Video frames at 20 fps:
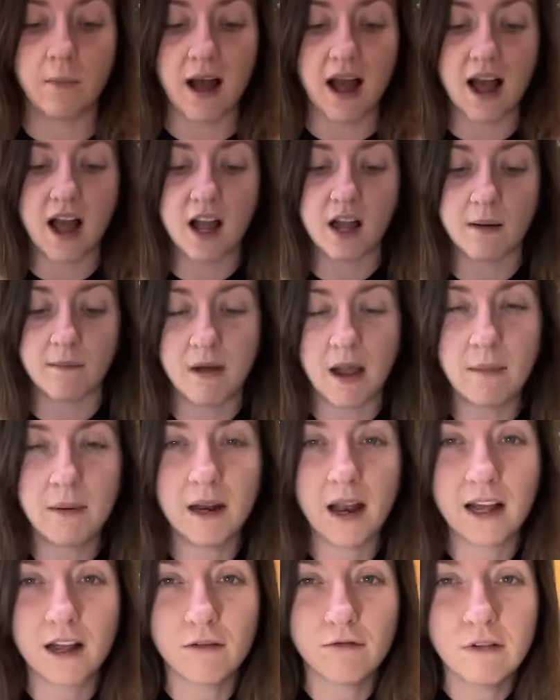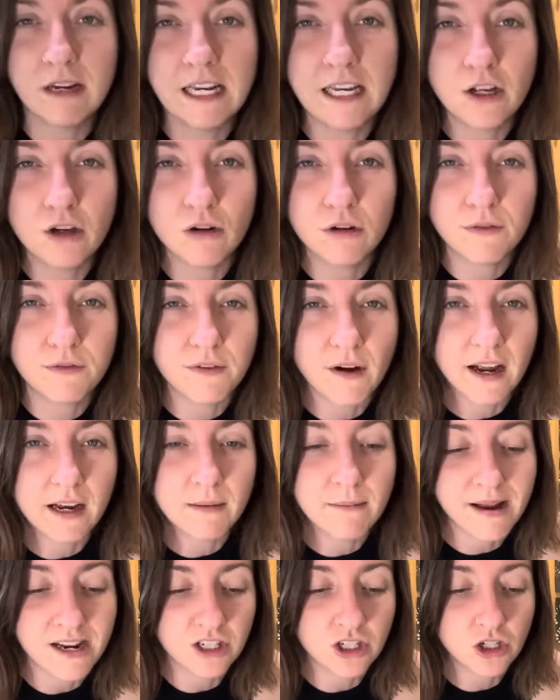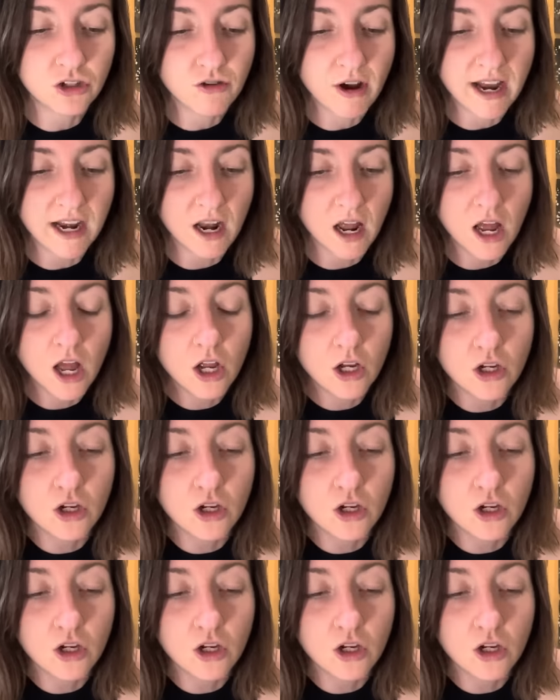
bag, maybe like a really good fine mesh strainer.